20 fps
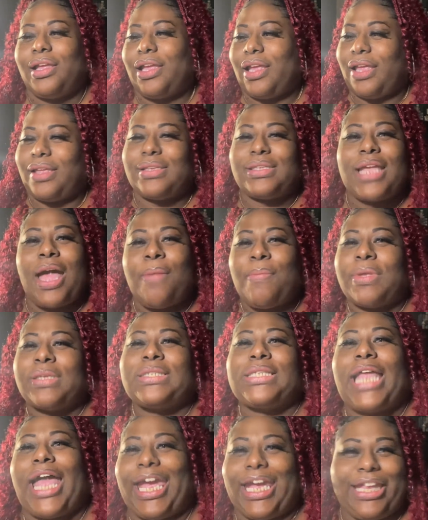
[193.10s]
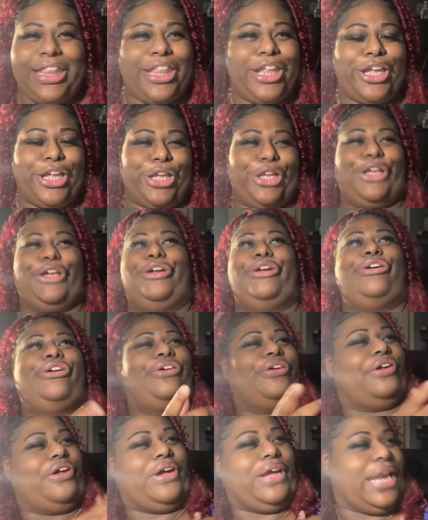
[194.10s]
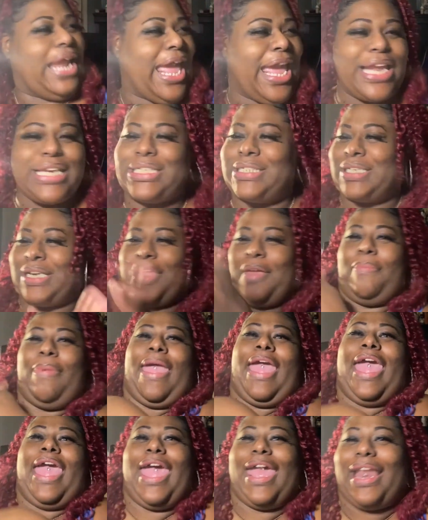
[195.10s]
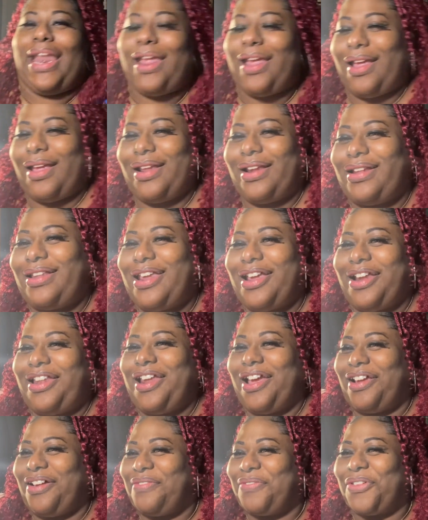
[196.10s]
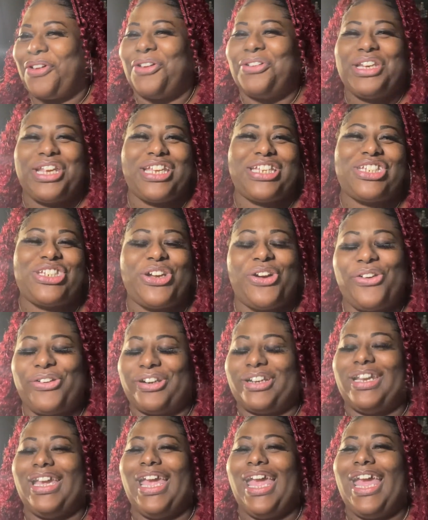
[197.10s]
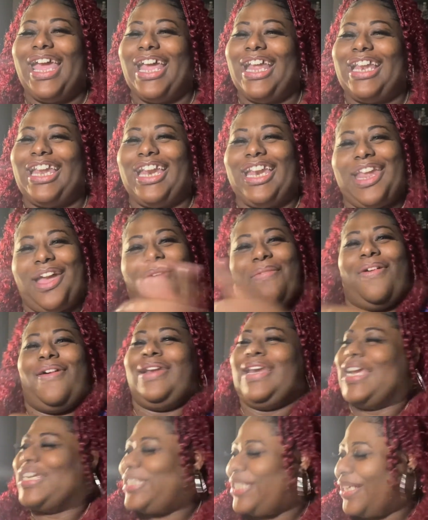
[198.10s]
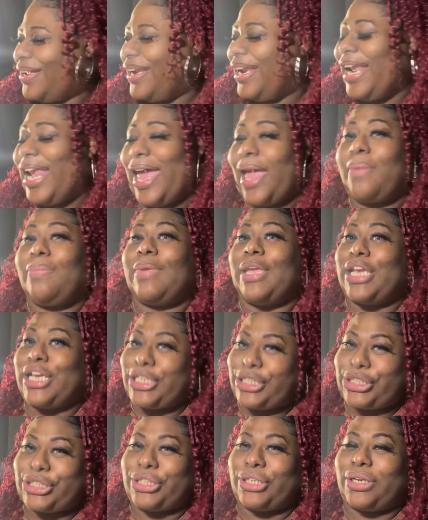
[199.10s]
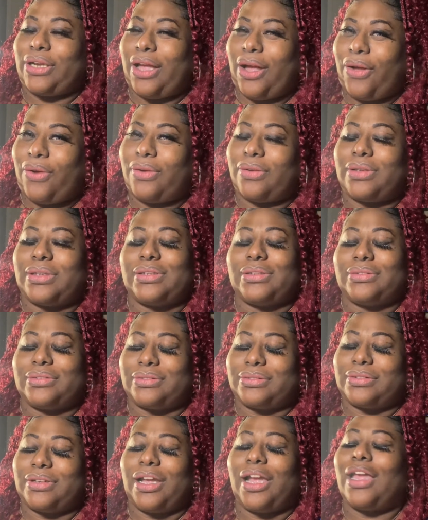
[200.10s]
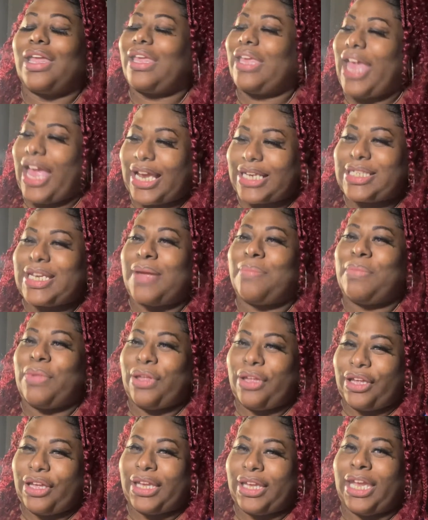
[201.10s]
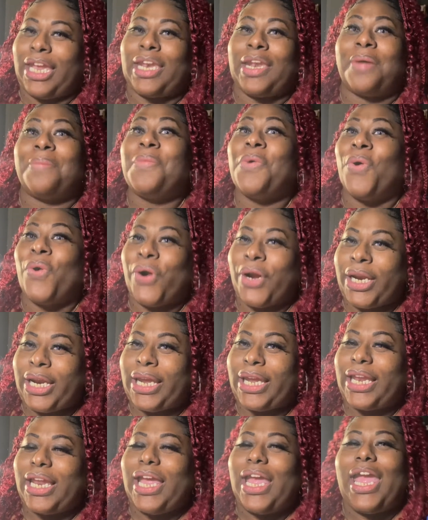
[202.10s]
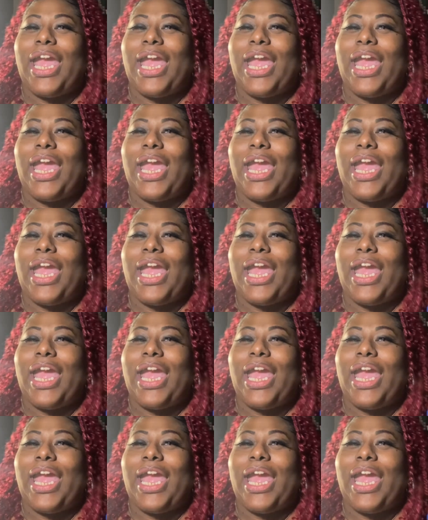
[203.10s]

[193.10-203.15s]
it's almost like the good angel and the bad, the devil on the shoulder. The devil on the shoulder like, bitch, go catch that mug in the morning.